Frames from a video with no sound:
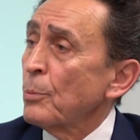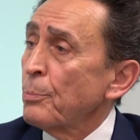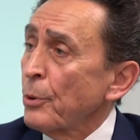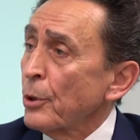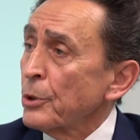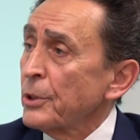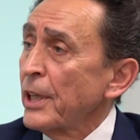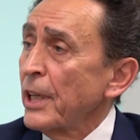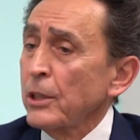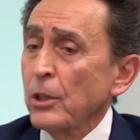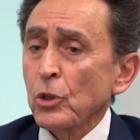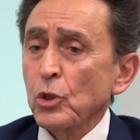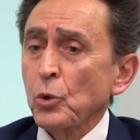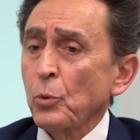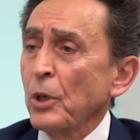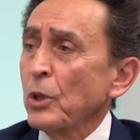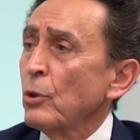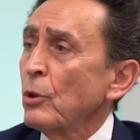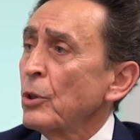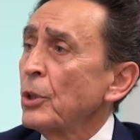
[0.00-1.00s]
opportunities to
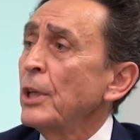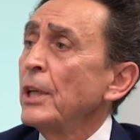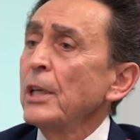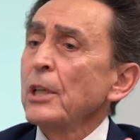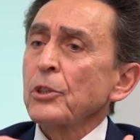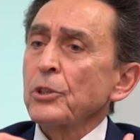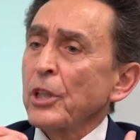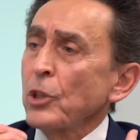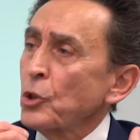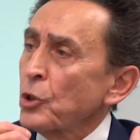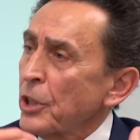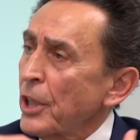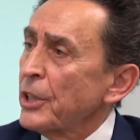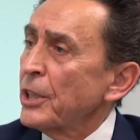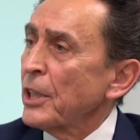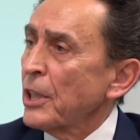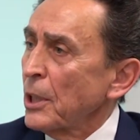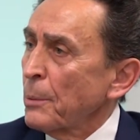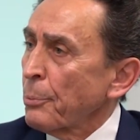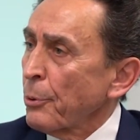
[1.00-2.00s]
work on such
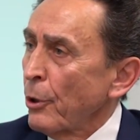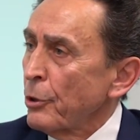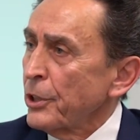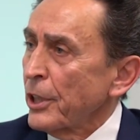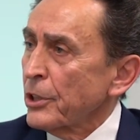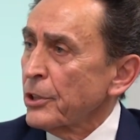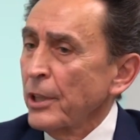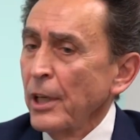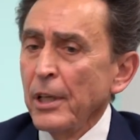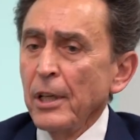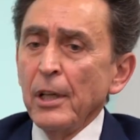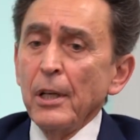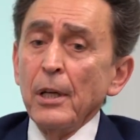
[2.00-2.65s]
critical projects.